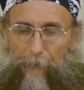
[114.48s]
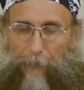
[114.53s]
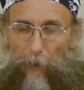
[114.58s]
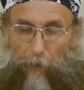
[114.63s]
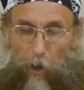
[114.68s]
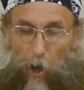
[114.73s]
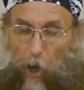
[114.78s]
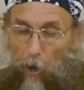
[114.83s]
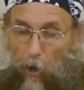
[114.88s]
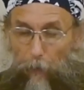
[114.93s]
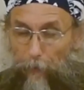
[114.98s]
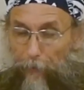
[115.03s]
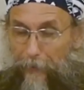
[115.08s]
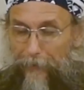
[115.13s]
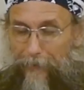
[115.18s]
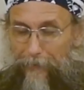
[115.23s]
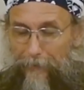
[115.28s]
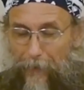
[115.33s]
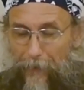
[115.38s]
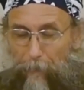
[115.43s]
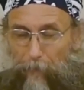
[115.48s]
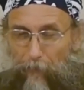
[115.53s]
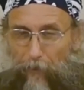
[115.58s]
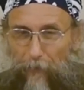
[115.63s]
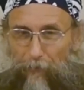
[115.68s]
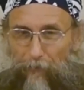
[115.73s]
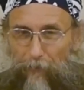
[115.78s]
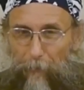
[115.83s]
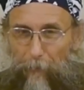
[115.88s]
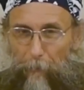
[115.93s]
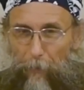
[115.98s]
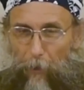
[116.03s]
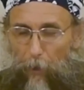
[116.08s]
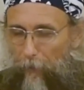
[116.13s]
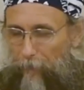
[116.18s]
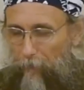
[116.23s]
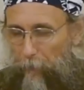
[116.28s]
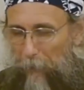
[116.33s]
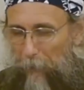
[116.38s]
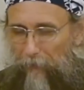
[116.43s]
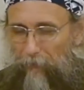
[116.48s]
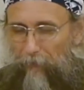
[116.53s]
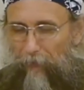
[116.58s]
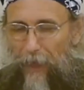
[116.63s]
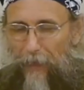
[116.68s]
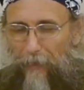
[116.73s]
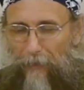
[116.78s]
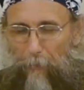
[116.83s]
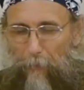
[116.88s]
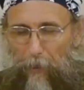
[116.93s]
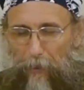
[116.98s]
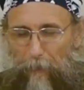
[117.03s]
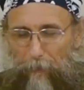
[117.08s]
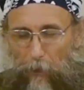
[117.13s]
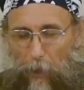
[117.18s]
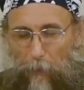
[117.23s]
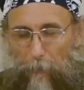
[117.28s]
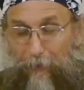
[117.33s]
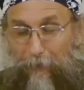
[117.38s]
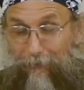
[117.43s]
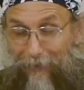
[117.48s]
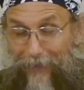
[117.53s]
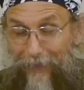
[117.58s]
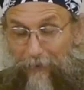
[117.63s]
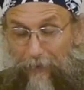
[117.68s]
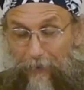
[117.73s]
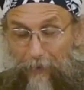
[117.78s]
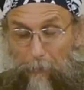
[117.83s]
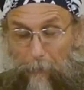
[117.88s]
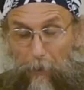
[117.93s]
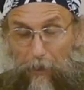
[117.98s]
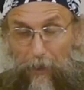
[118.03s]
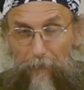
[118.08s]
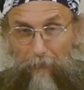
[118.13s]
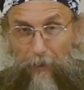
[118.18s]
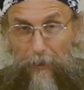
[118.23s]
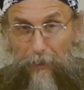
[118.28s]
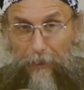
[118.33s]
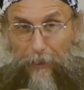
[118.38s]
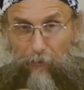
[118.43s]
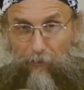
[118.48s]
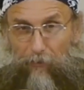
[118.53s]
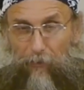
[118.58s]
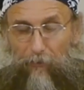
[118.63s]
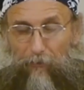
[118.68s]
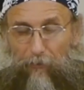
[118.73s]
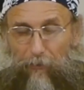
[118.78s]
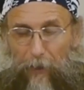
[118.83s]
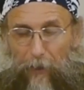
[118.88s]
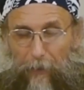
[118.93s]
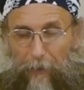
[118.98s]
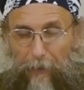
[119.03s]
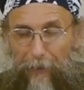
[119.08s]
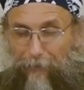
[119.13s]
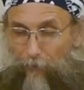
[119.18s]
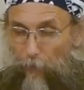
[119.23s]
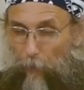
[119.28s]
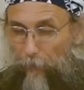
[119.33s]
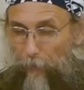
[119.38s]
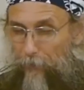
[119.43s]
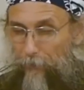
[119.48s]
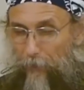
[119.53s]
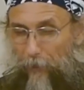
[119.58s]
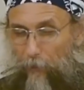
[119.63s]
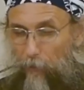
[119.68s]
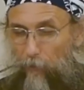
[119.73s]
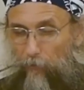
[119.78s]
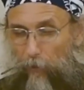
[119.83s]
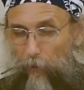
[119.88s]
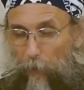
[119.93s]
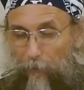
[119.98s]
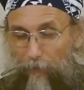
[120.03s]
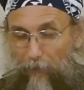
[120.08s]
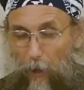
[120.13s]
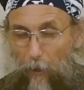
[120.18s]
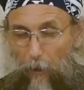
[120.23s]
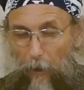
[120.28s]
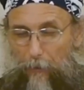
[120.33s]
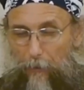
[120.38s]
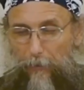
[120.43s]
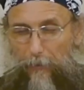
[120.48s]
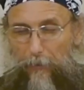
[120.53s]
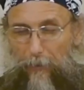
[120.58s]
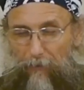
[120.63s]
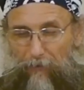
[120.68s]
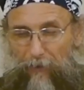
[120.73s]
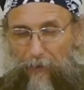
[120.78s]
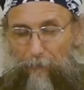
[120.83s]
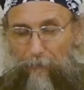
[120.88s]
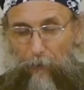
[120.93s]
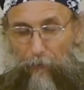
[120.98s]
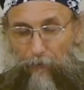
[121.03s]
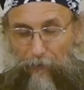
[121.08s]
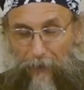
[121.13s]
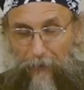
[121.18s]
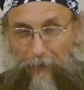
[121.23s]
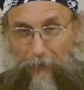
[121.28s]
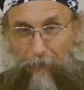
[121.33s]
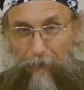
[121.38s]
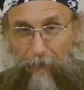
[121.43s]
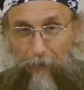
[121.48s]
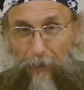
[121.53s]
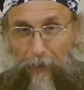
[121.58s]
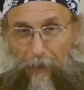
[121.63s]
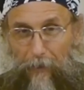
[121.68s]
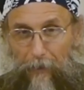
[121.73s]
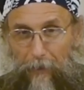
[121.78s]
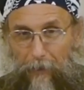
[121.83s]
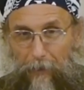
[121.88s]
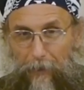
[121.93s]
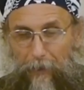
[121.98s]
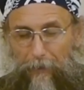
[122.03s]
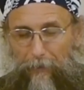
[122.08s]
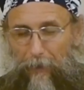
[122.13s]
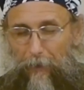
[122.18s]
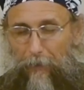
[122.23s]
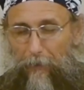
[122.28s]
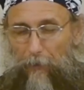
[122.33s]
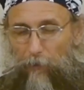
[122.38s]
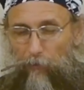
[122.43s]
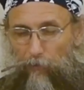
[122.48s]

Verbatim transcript: The law only condemns us. Paul explains that in the book of Romans and in the book of Galatians. It's only there to show us how utterly sinful sin is and to